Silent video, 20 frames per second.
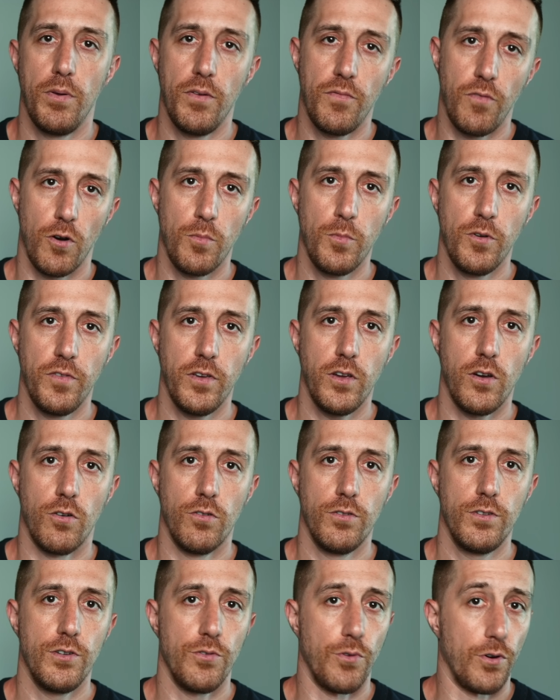Before moving
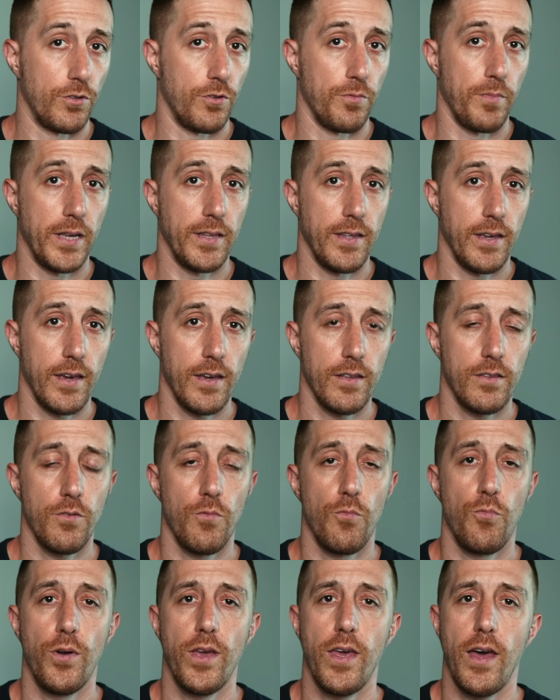on to automating
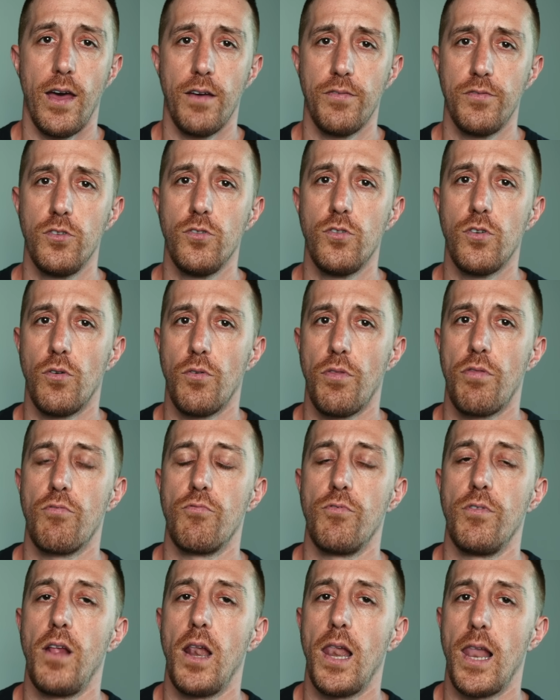it, we have to go
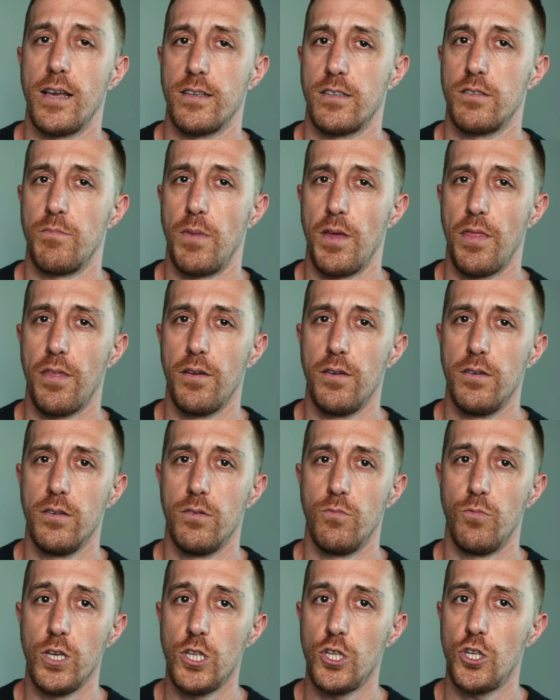through the last
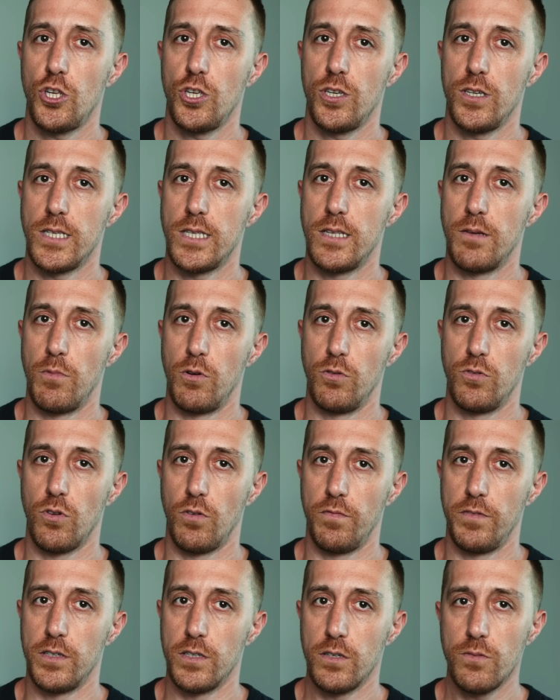method, which is the
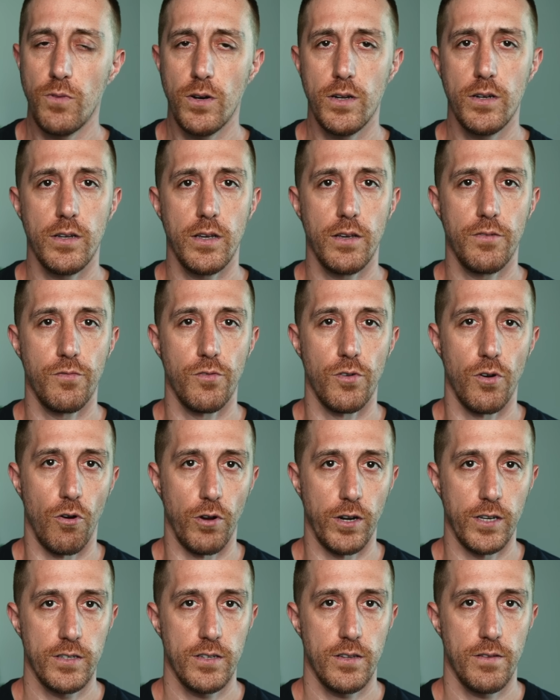most obvious one if we're
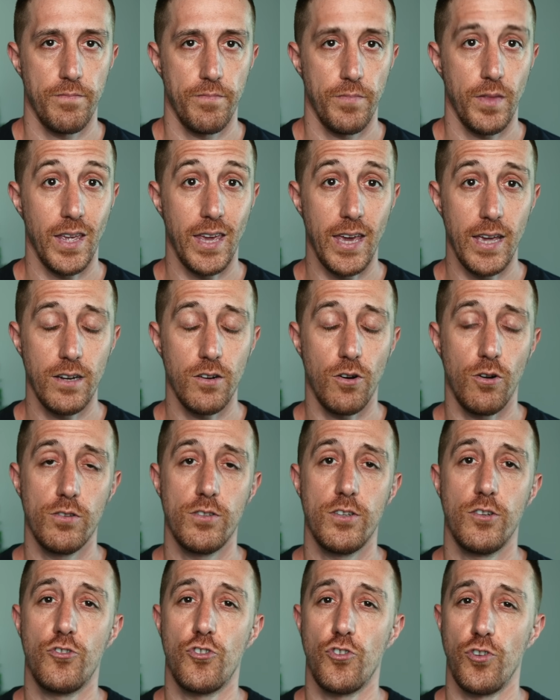honest. Git
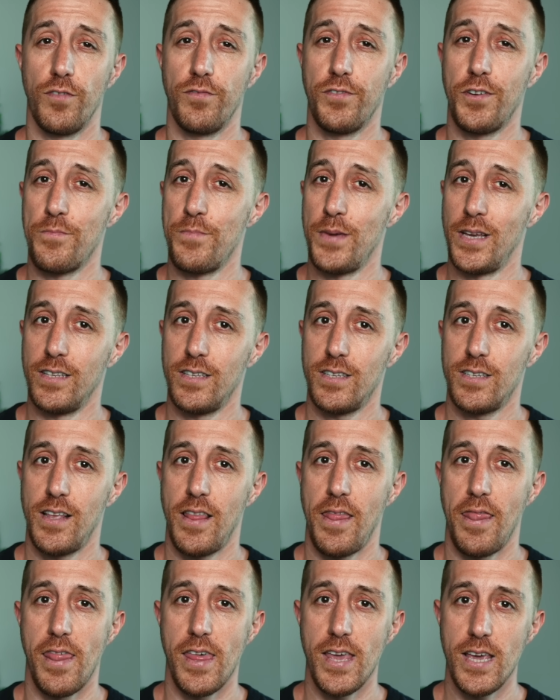holds a tree of
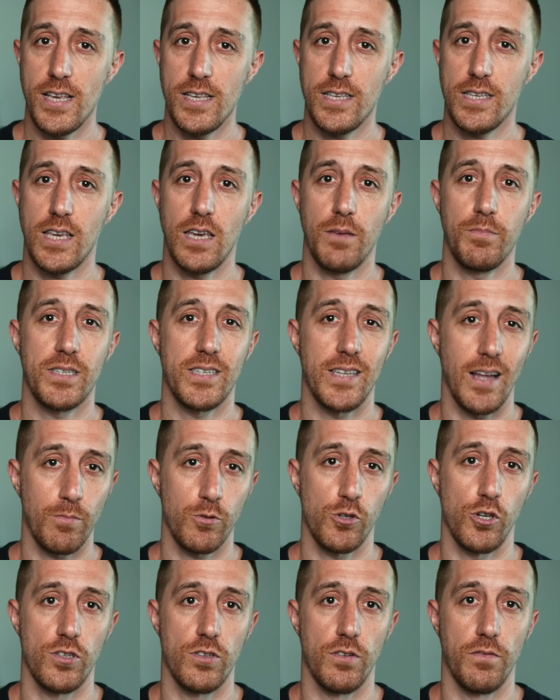commits. These keep
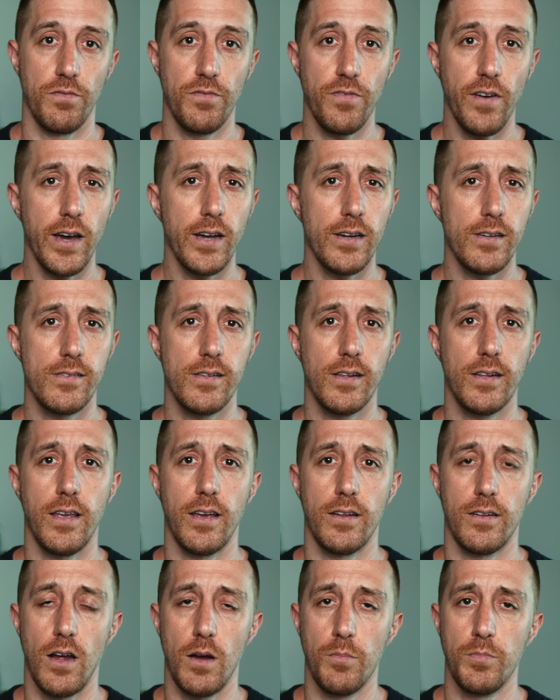snapshots of files that
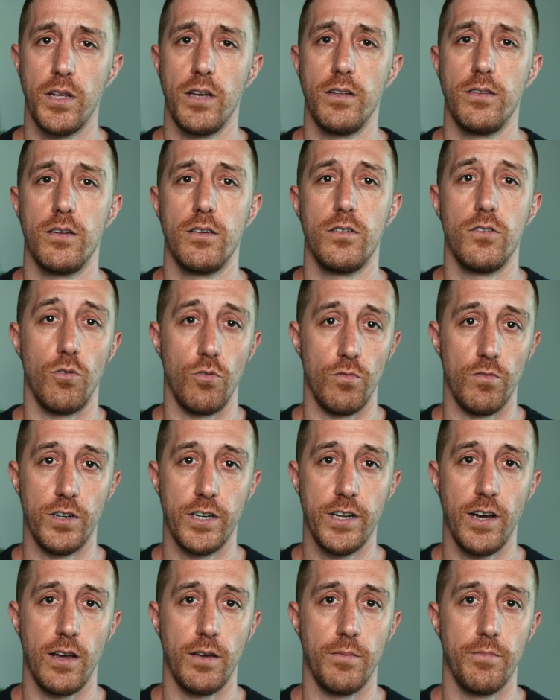get updated
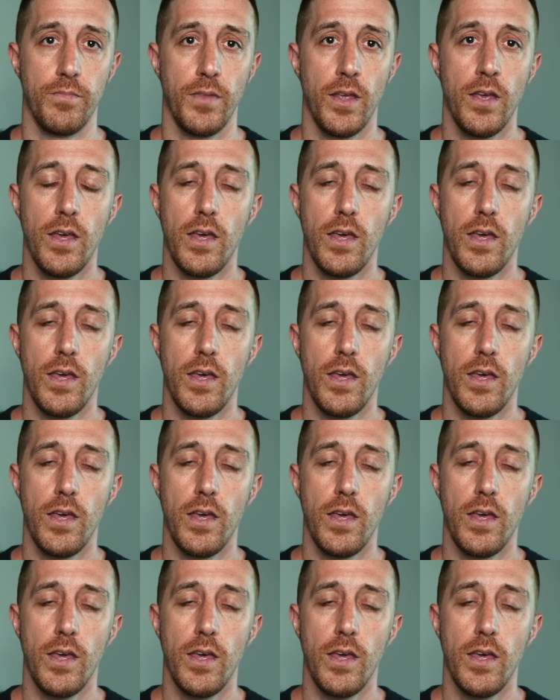over time.